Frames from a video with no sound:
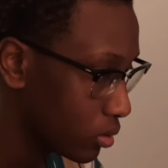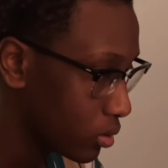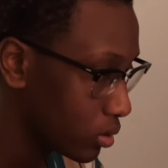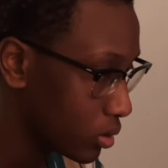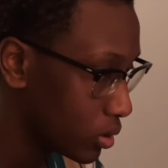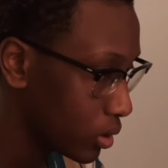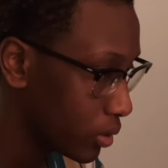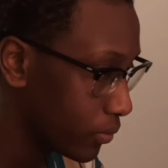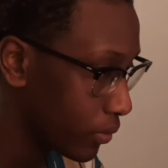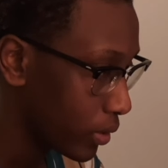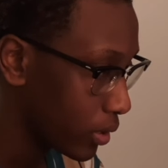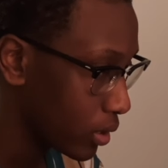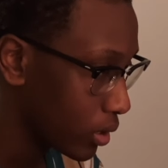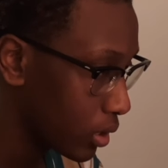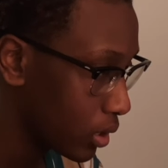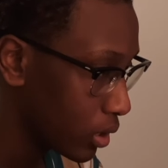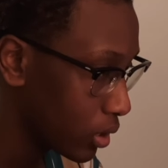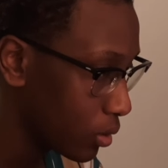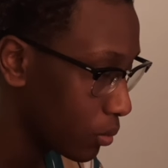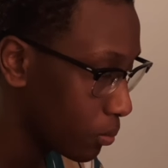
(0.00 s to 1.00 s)
see if
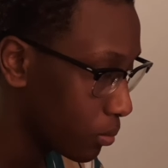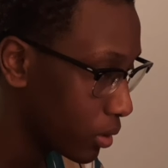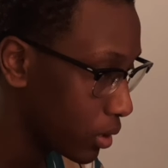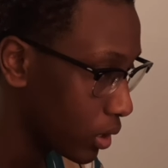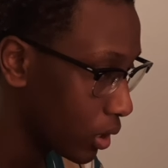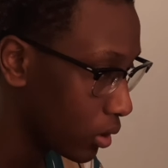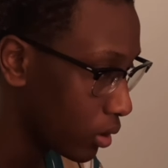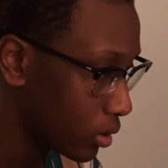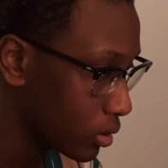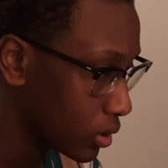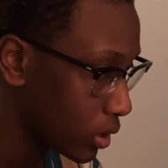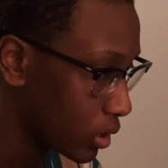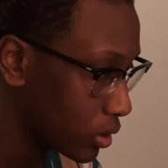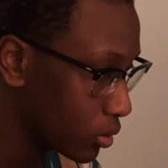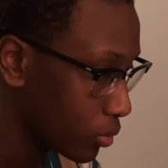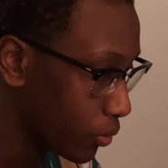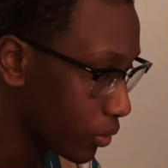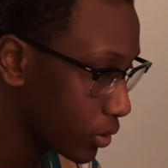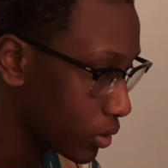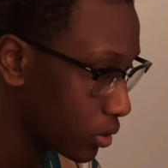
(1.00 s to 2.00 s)
I can bring on the
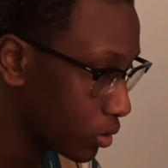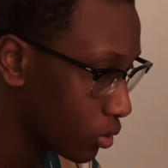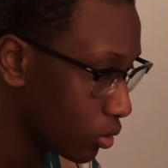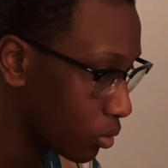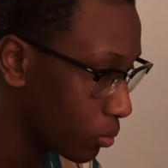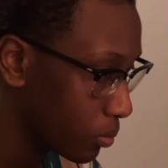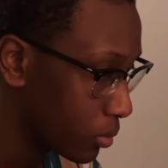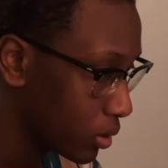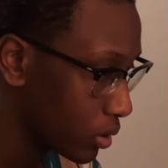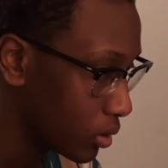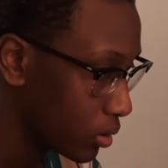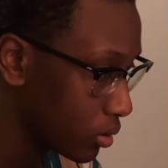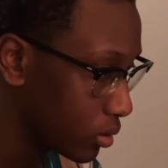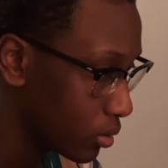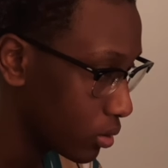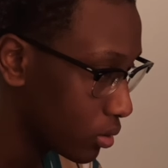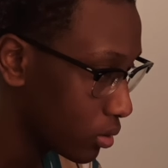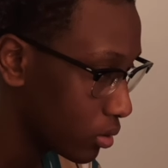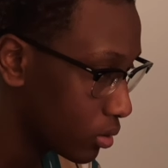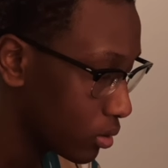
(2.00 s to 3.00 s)
saturation a little bit.
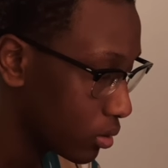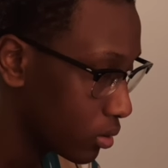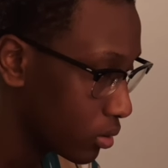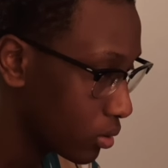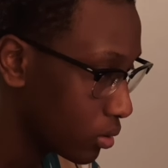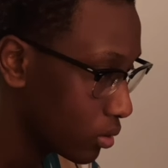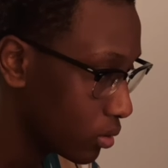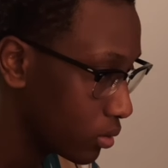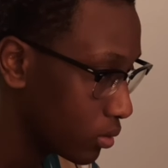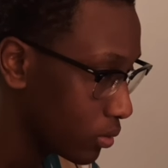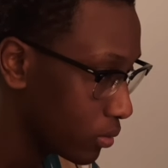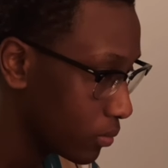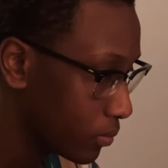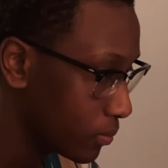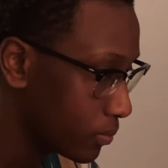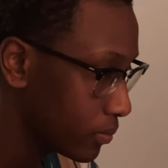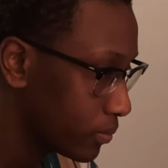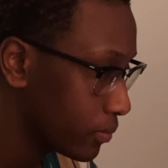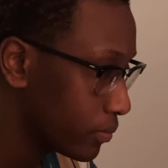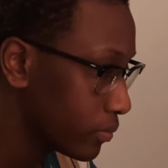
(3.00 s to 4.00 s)

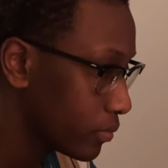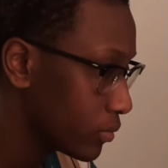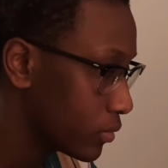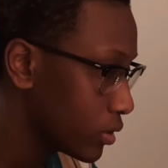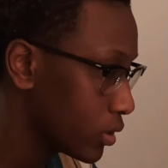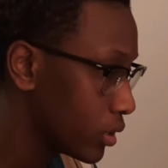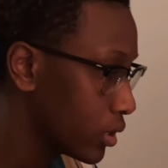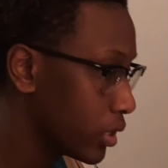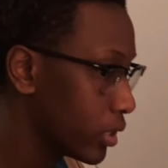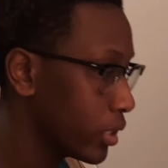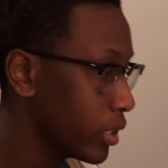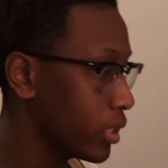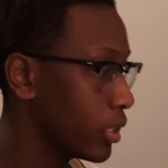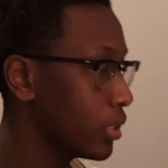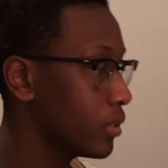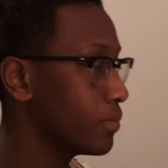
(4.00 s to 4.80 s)
And then yeah,